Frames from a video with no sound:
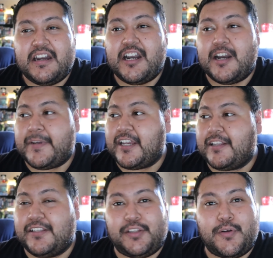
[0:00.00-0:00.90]
I
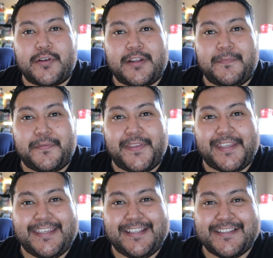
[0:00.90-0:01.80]
got the doorknob for the
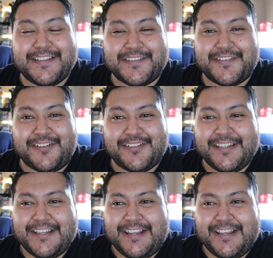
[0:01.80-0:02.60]
kids installed.